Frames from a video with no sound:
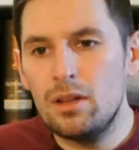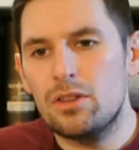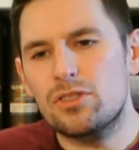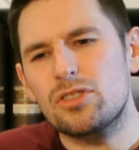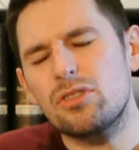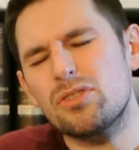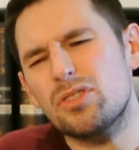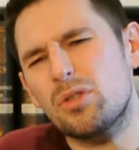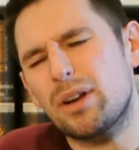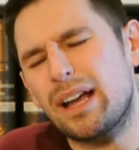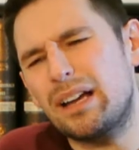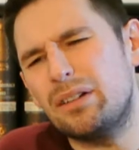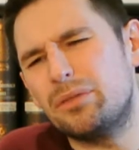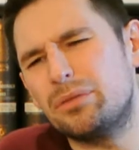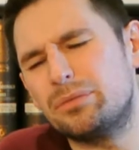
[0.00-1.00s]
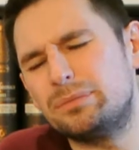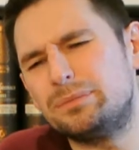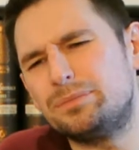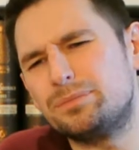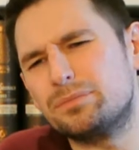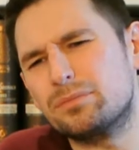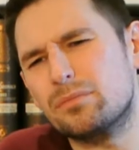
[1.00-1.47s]
There's also kind of
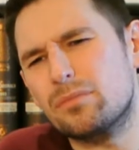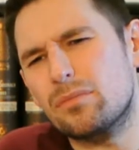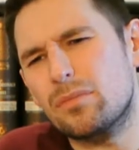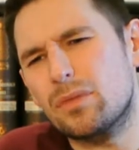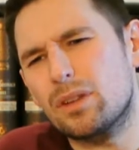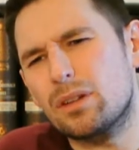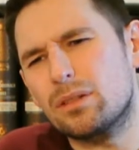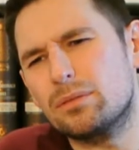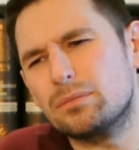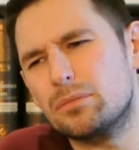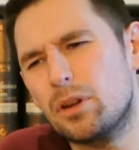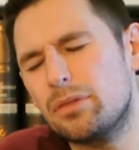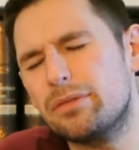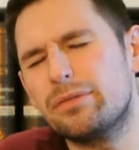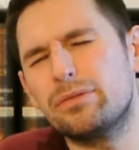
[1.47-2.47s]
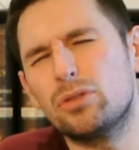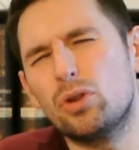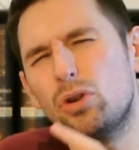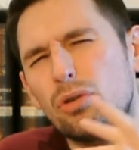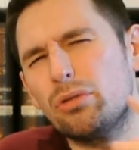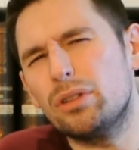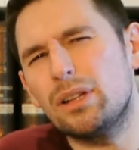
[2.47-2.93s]
a
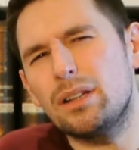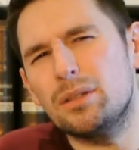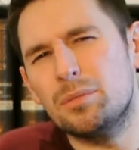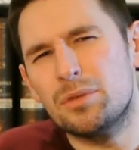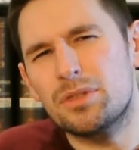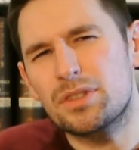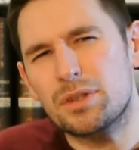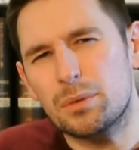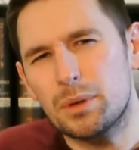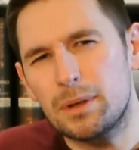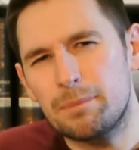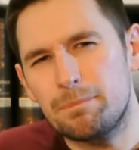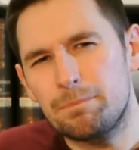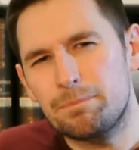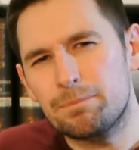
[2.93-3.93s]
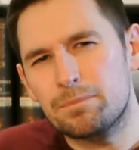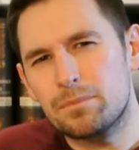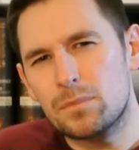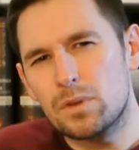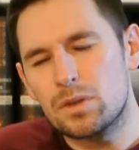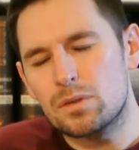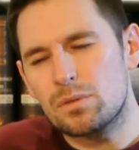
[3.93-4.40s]
floral element to it
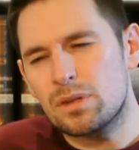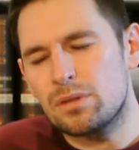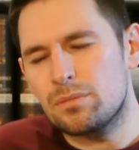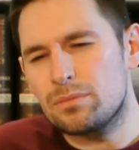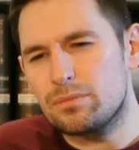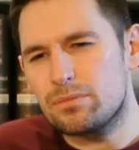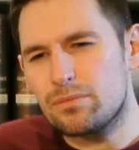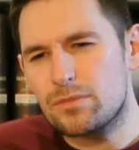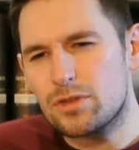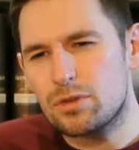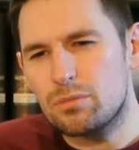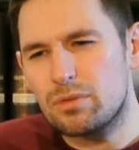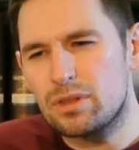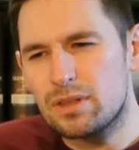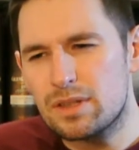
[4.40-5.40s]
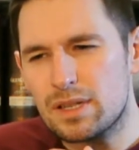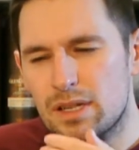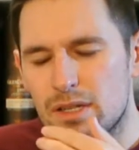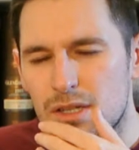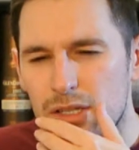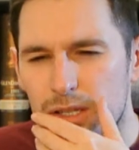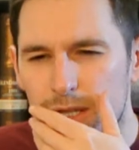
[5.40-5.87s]
as well. Something that's
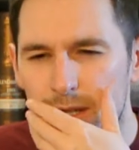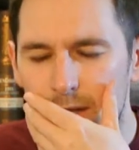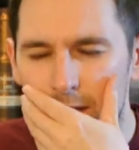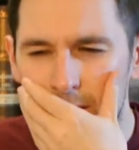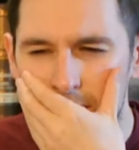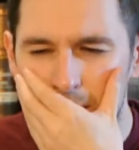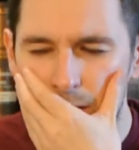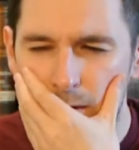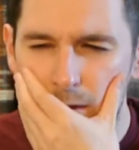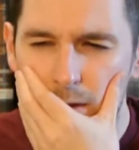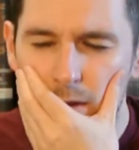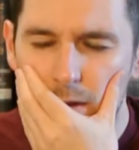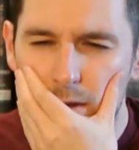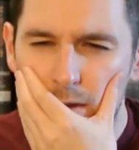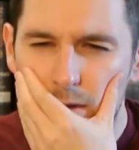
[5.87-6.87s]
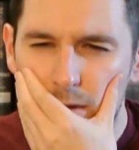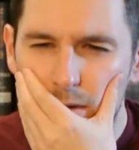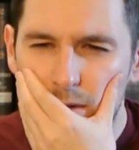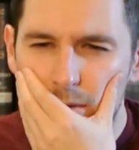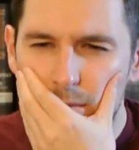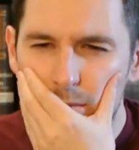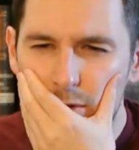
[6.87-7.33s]
actually
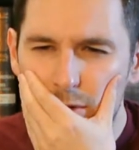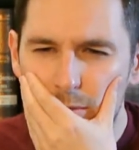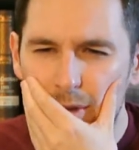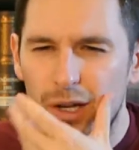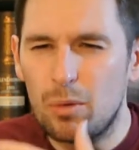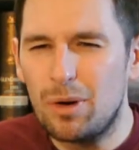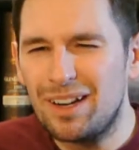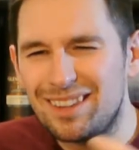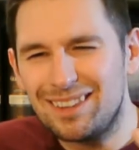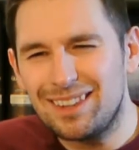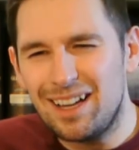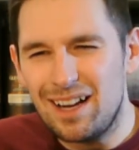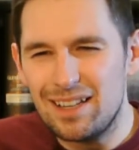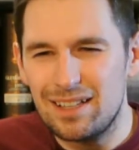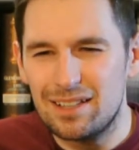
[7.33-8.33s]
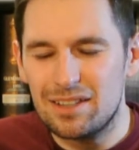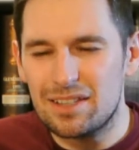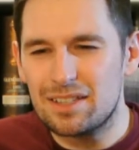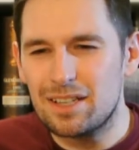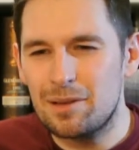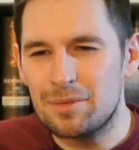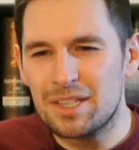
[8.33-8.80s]
something quite light at the
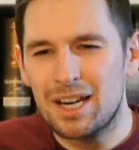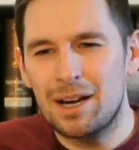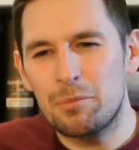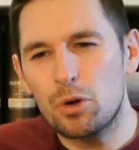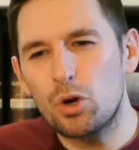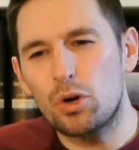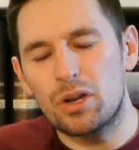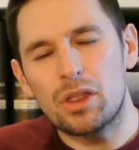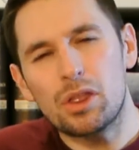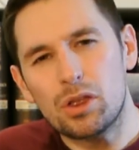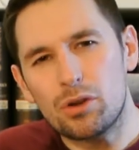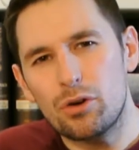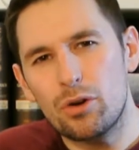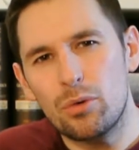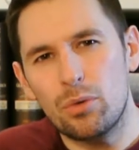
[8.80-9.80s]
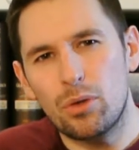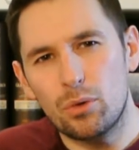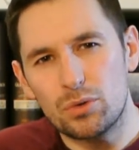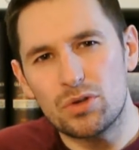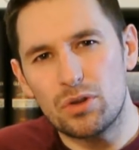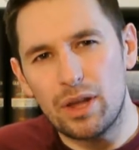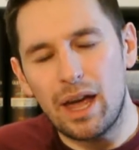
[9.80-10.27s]
same time, cutting through
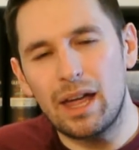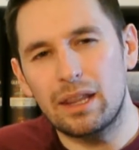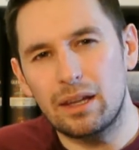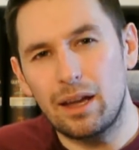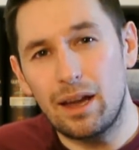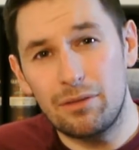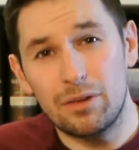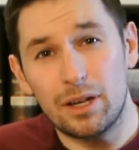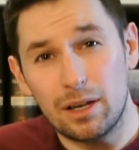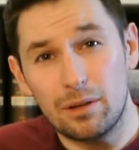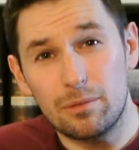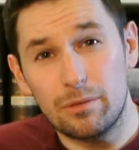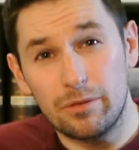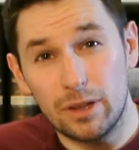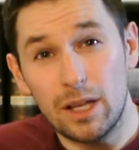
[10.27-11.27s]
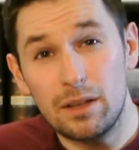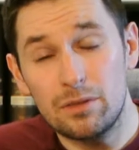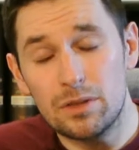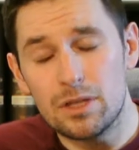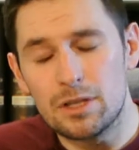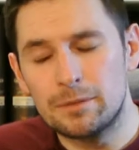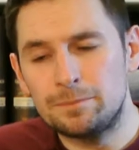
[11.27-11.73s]
those other heavy
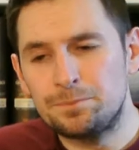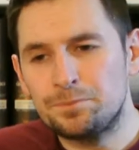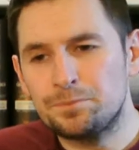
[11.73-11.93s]
flavours.